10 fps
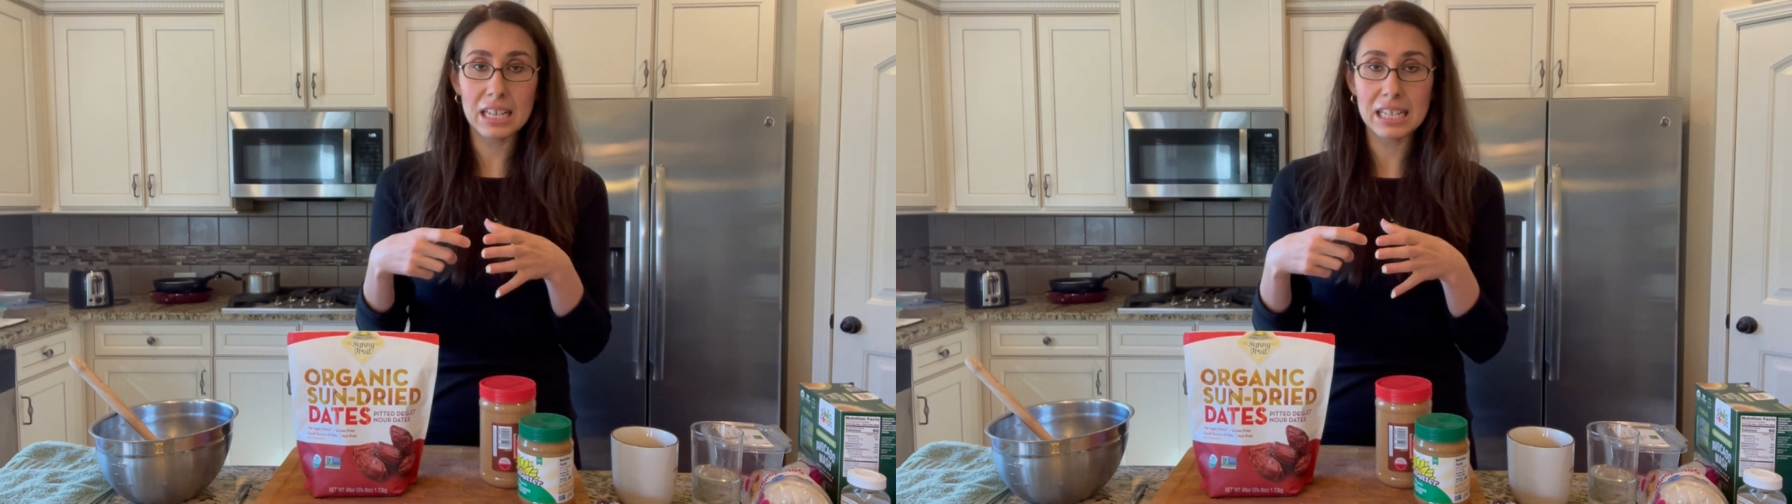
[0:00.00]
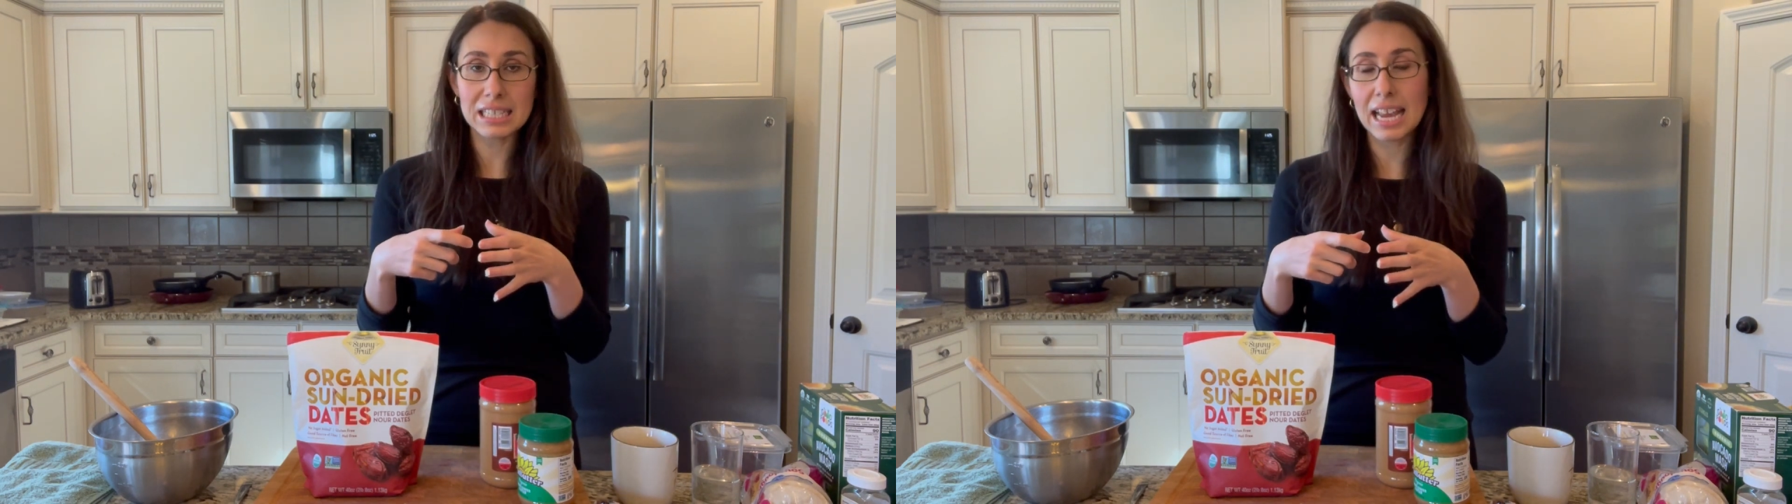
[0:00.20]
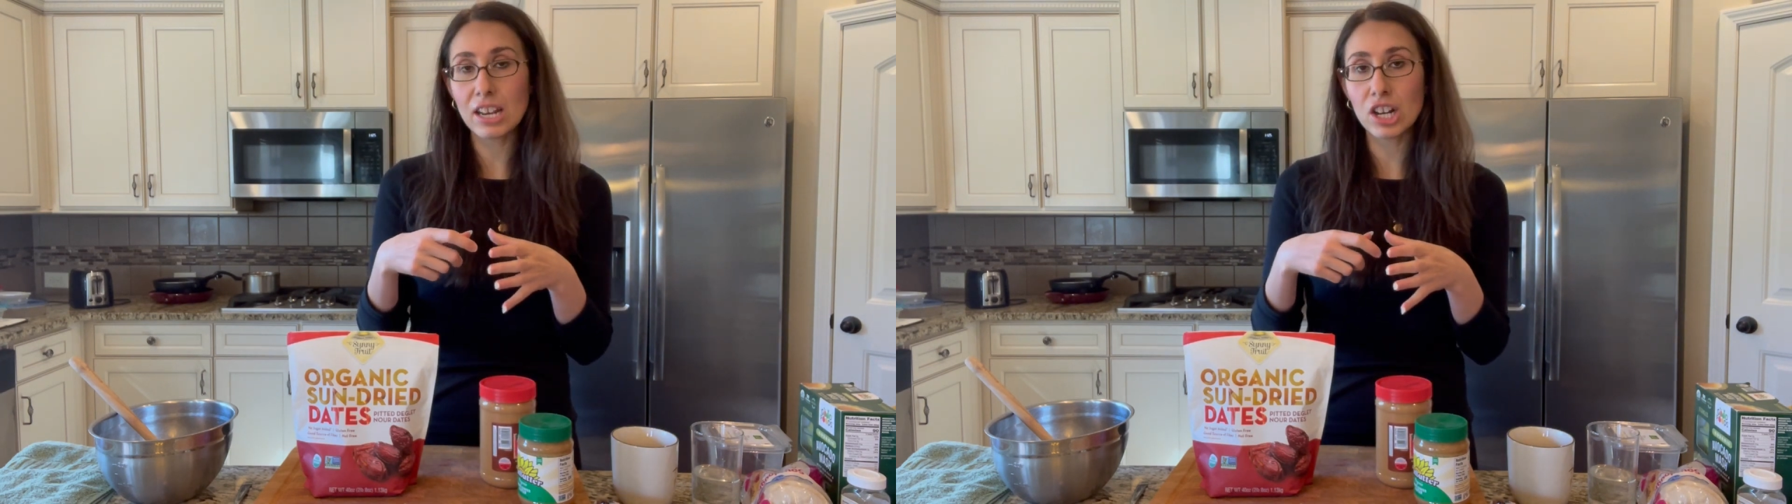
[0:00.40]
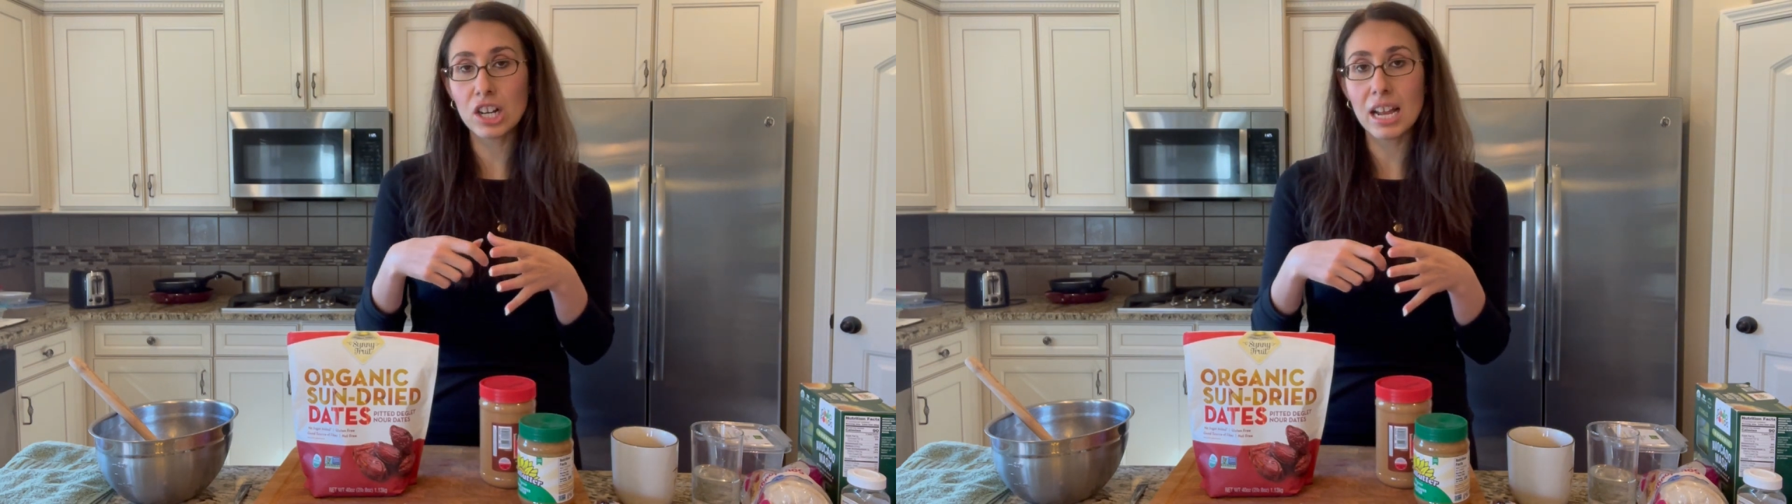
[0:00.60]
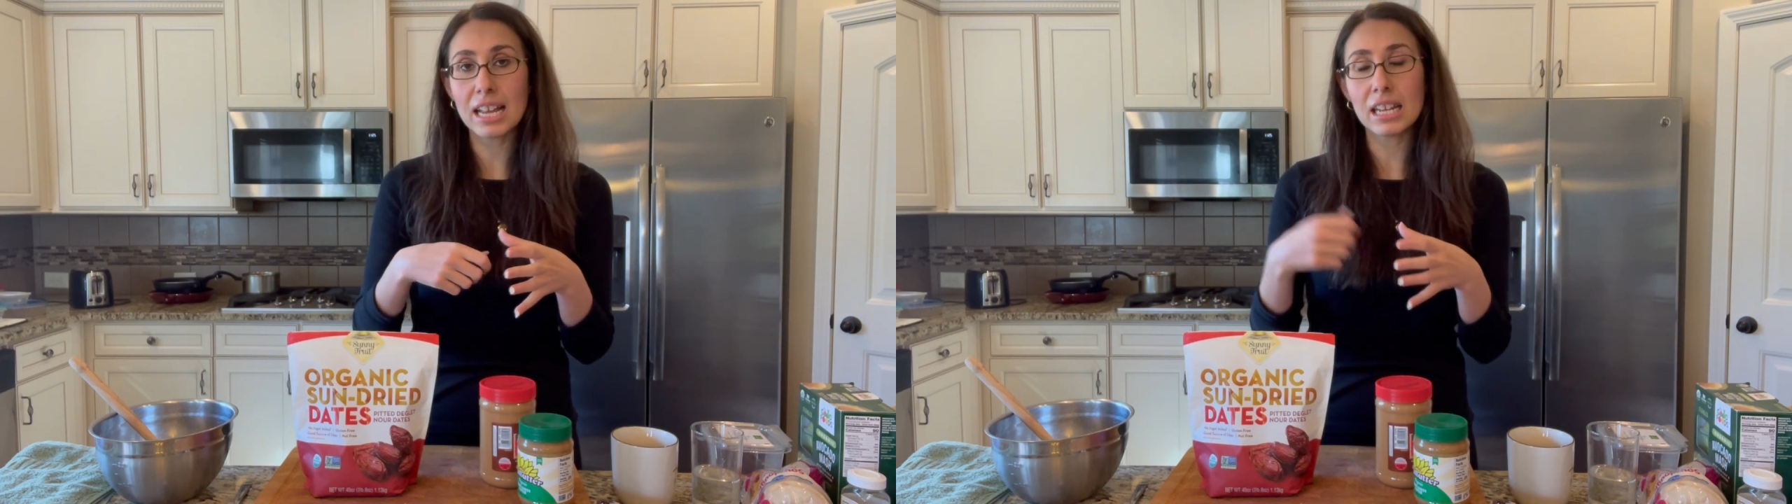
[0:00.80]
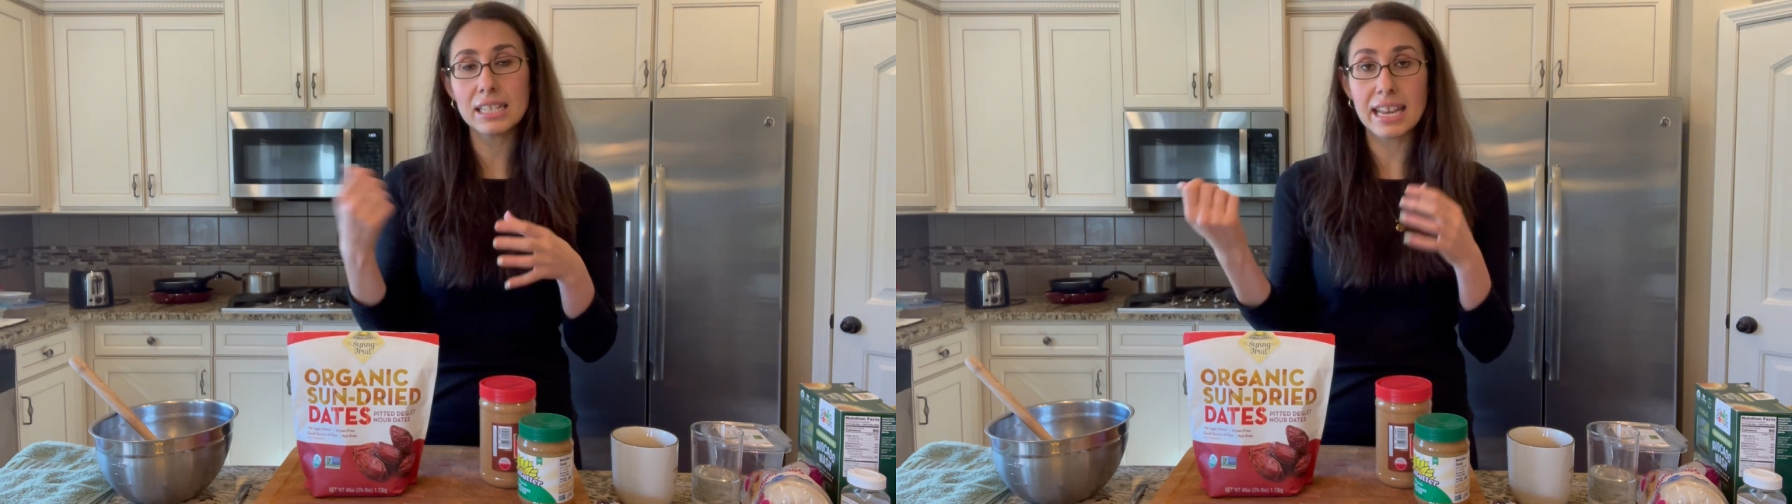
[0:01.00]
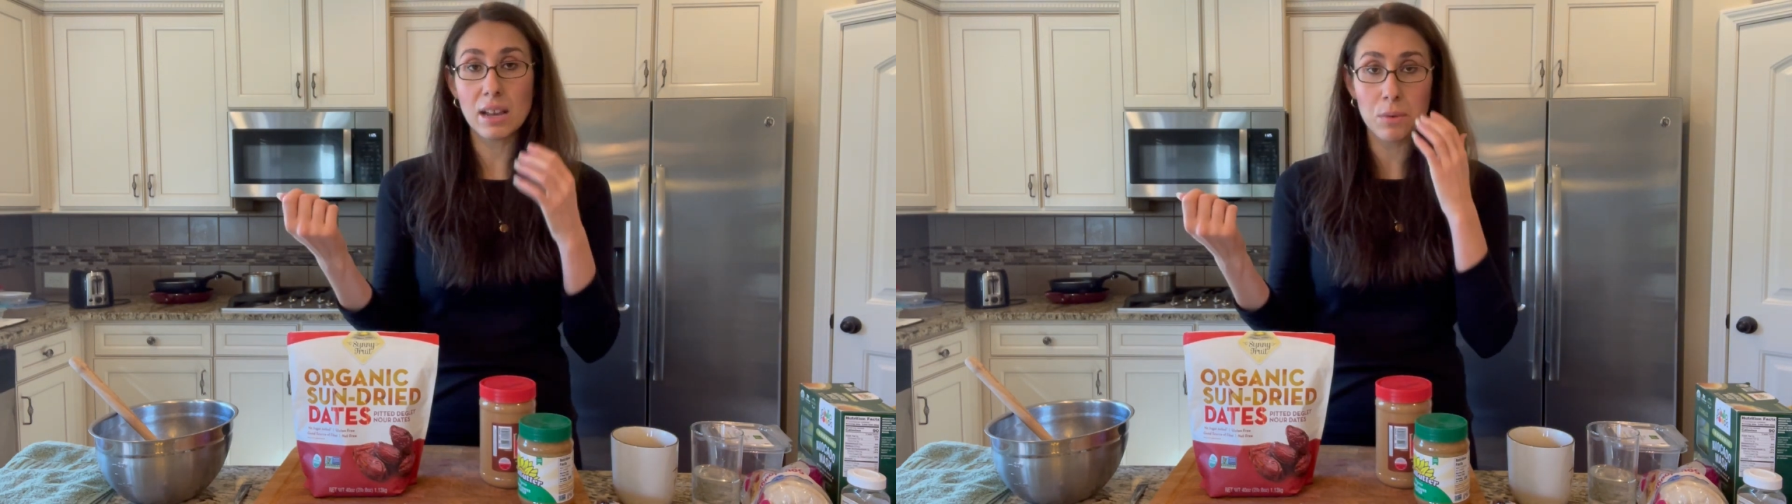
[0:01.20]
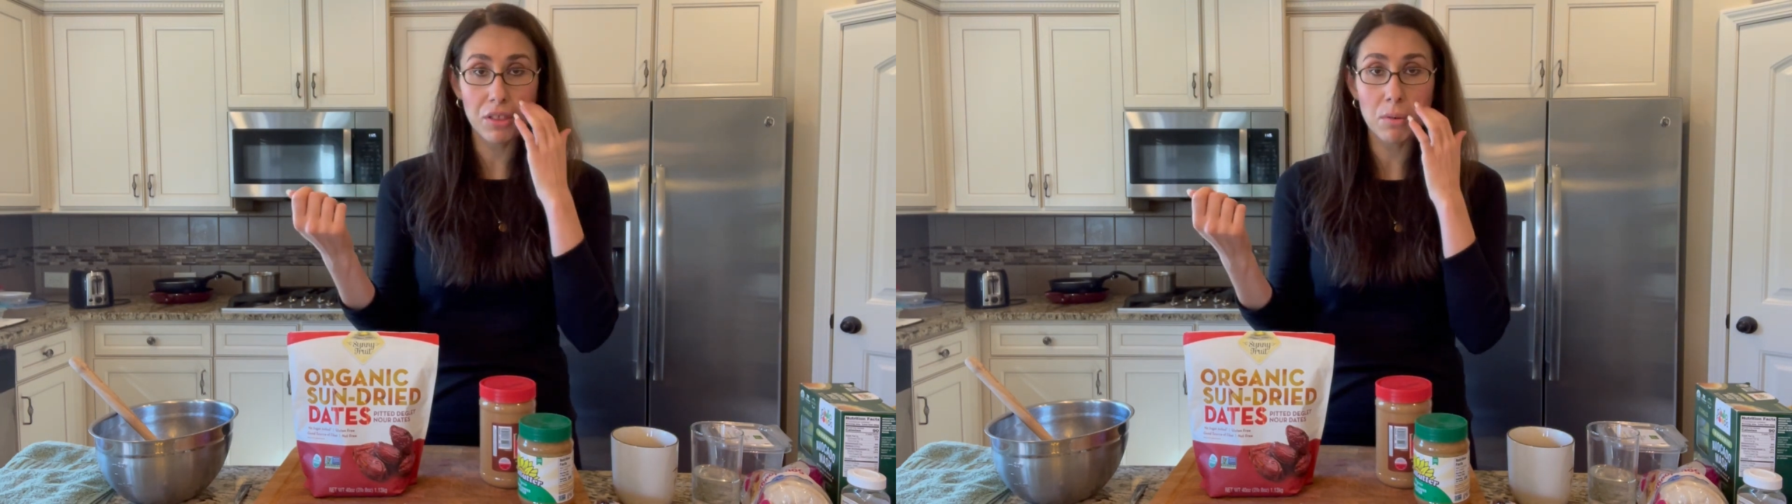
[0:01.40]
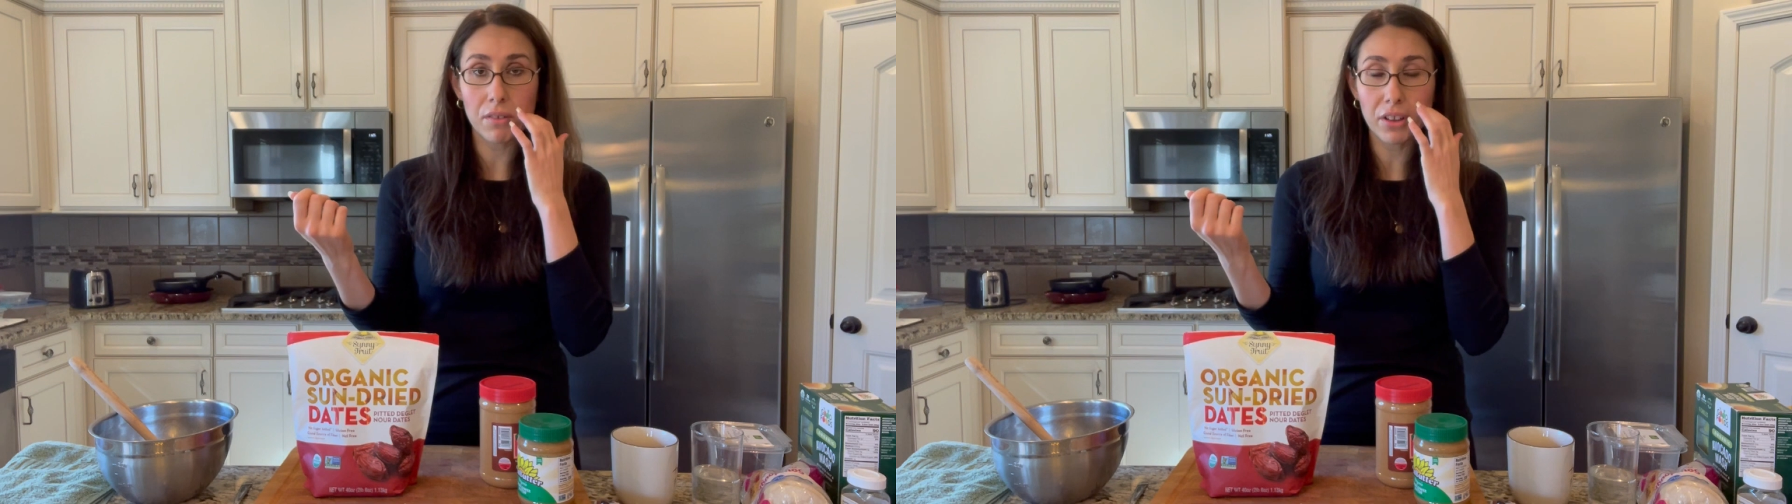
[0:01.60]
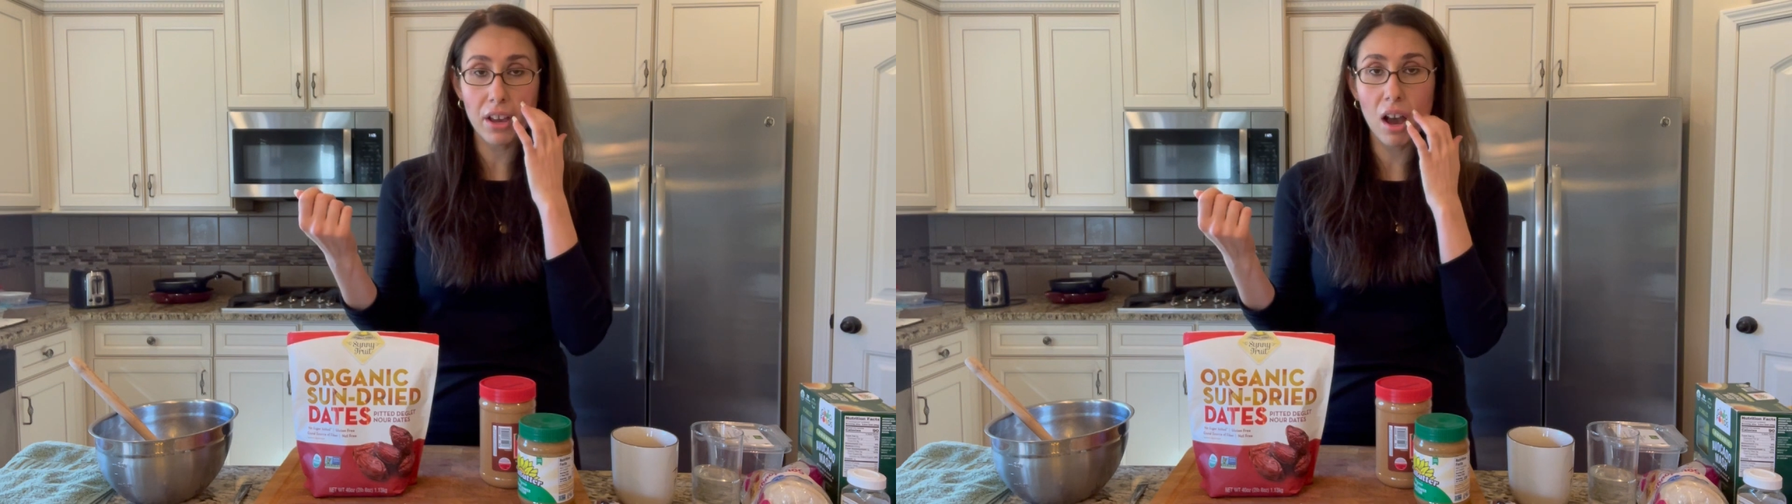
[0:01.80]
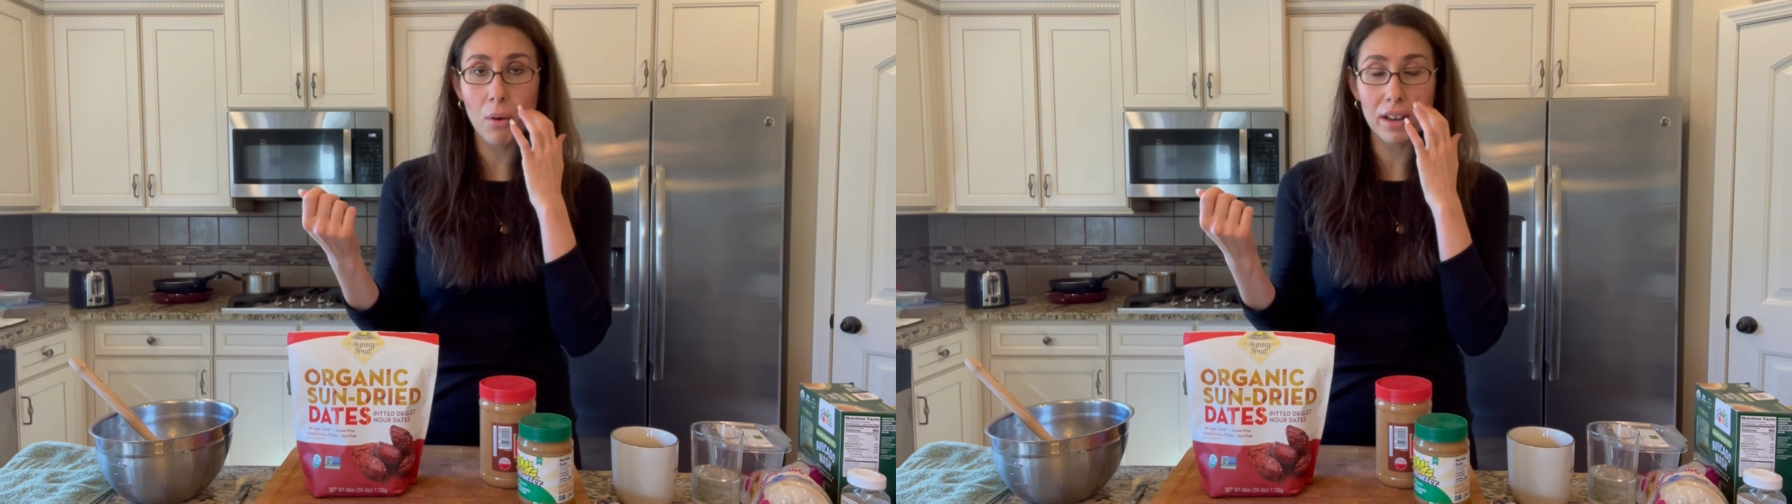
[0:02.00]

container and take it with you on the go,